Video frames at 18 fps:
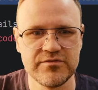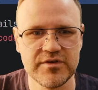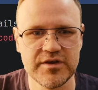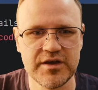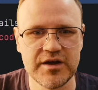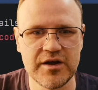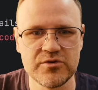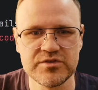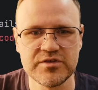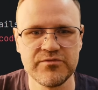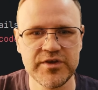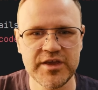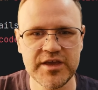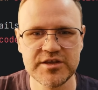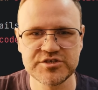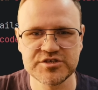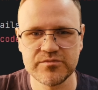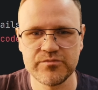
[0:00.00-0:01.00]

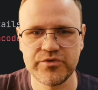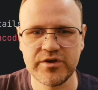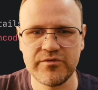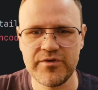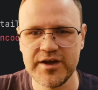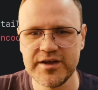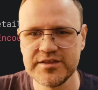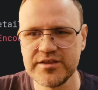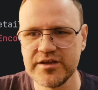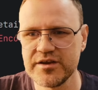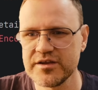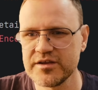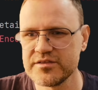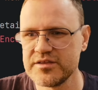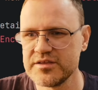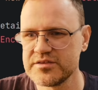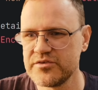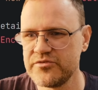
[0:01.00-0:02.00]
authentication provider
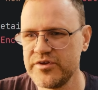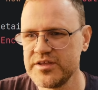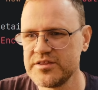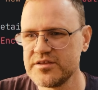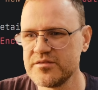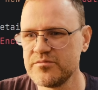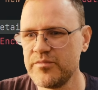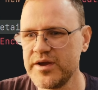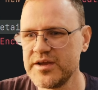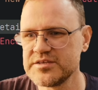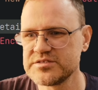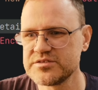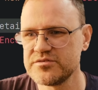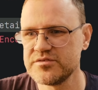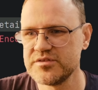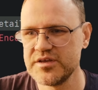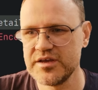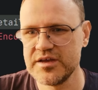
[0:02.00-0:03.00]
that created based
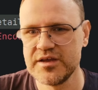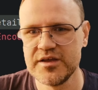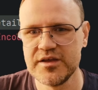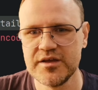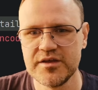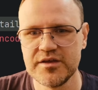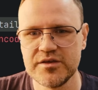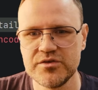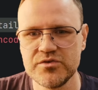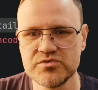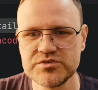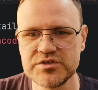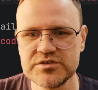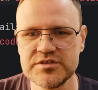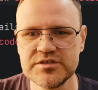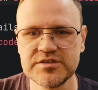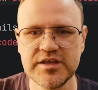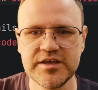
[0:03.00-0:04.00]
on the user
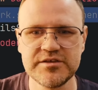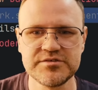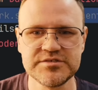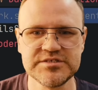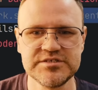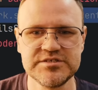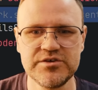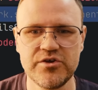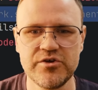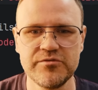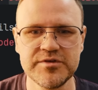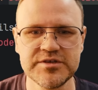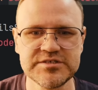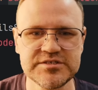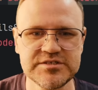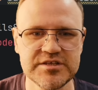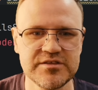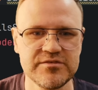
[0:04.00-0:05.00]
details
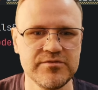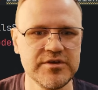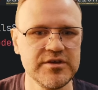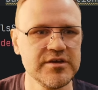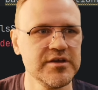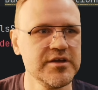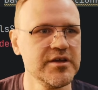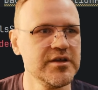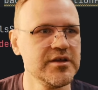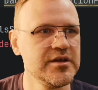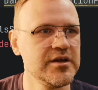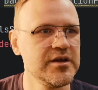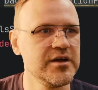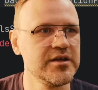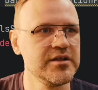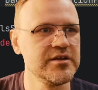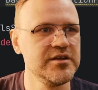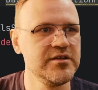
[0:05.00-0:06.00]
service that we
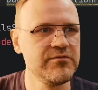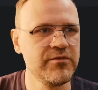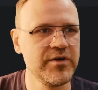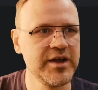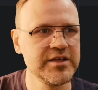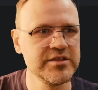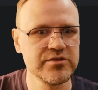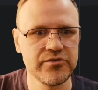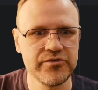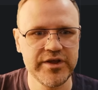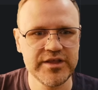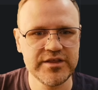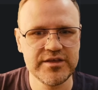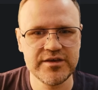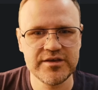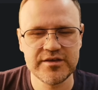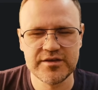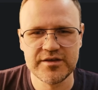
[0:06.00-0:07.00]
defined already.